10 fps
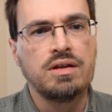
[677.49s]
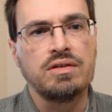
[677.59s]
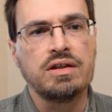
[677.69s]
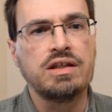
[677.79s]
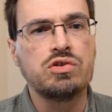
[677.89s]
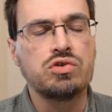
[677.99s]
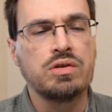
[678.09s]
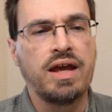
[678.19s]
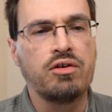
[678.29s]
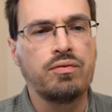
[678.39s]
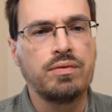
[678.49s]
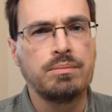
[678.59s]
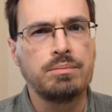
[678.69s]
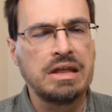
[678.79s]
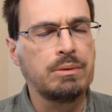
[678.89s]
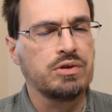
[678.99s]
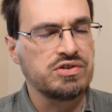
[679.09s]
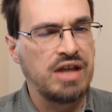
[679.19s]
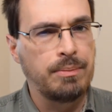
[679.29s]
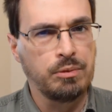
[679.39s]
that he should have been able to
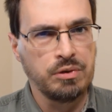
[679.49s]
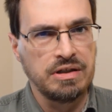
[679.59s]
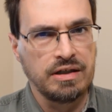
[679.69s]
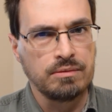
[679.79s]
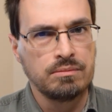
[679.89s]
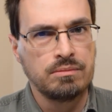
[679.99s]
stop the bleeding